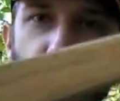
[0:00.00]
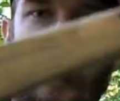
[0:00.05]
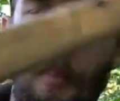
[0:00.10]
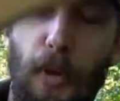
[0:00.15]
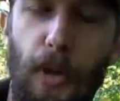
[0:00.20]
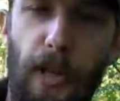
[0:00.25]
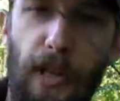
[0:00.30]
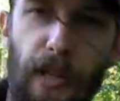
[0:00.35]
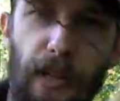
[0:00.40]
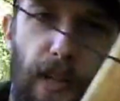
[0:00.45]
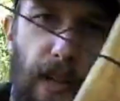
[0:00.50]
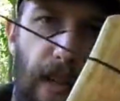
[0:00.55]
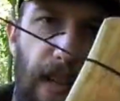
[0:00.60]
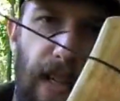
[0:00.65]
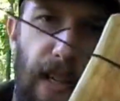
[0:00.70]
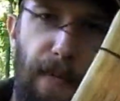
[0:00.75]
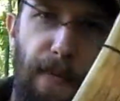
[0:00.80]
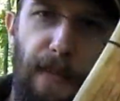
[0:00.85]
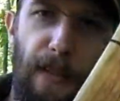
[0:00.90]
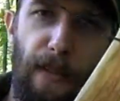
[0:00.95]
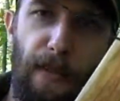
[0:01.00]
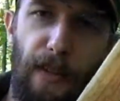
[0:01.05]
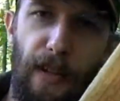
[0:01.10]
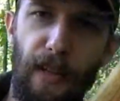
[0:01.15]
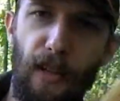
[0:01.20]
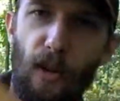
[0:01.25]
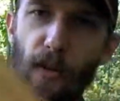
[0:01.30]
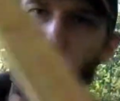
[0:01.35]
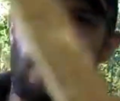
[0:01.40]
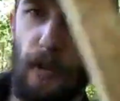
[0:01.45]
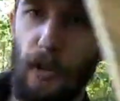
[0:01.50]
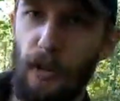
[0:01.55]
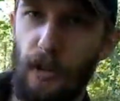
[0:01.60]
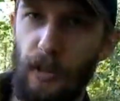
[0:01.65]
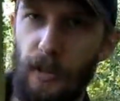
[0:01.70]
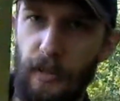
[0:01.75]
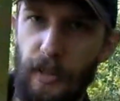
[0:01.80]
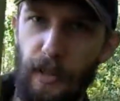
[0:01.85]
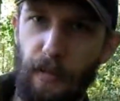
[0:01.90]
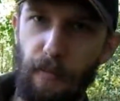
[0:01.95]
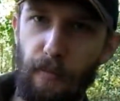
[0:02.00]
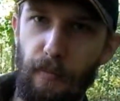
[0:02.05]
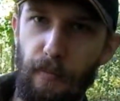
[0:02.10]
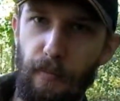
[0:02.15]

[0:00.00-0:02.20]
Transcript: pretty nifty thing overall. I'd